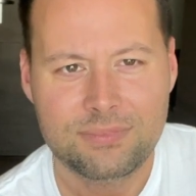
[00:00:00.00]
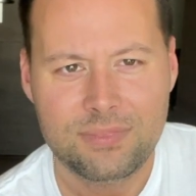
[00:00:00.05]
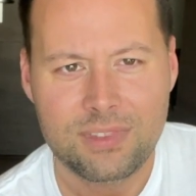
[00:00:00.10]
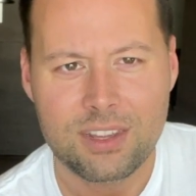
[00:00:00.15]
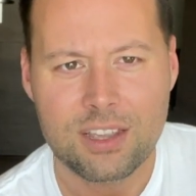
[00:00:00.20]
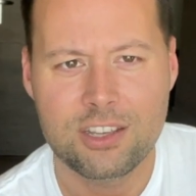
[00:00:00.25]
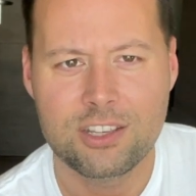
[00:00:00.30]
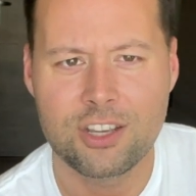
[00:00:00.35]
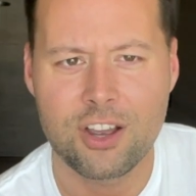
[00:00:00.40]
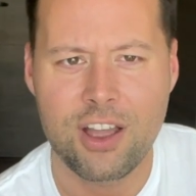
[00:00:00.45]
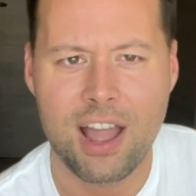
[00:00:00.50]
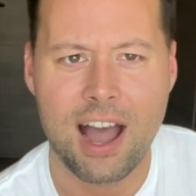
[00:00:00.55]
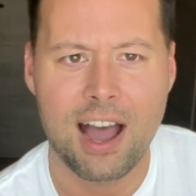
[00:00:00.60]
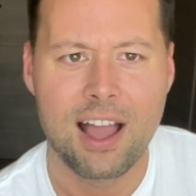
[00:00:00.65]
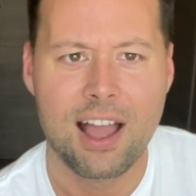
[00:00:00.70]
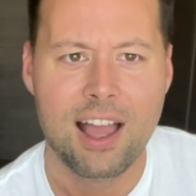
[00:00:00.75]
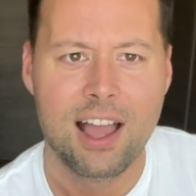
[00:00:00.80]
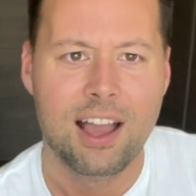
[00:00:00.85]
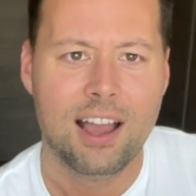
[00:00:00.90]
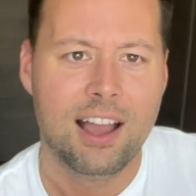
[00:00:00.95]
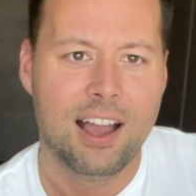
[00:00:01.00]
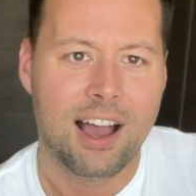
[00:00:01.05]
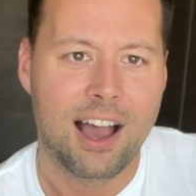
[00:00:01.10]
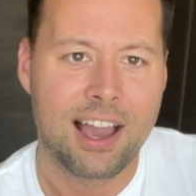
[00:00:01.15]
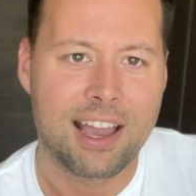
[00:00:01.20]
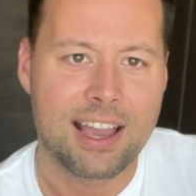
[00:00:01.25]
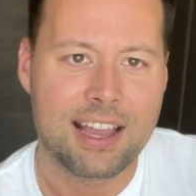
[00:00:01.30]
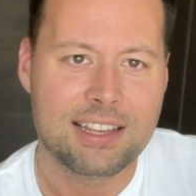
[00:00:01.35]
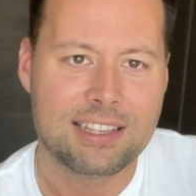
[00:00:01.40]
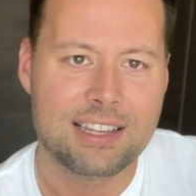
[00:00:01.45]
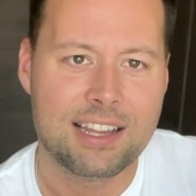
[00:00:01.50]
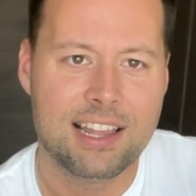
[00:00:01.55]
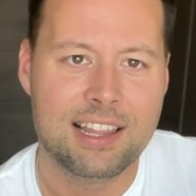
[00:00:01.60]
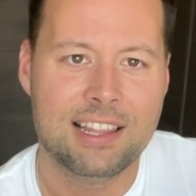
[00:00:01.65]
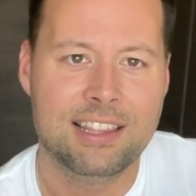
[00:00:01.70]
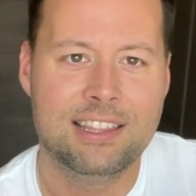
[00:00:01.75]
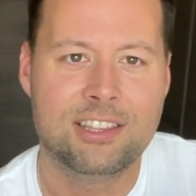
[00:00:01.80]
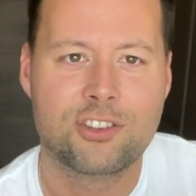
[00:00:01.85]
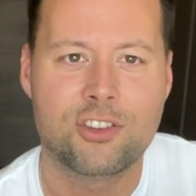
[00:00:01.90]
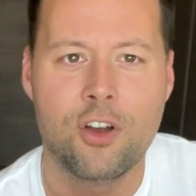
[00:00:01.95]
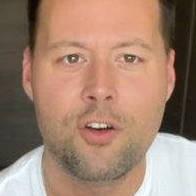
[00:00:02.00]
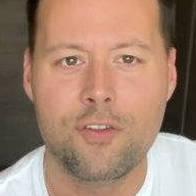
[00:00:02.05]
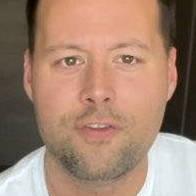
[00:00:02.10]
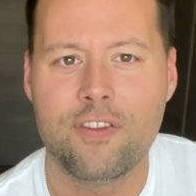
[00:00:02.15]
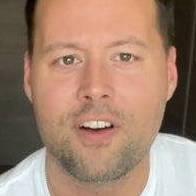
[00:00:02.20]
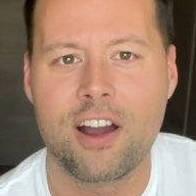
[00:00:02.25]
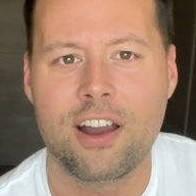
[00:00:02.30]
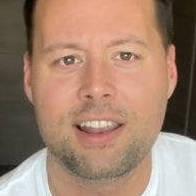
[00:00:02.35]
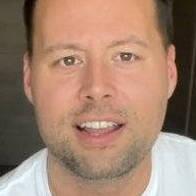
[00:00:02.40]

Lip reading: So yeah, I guess so far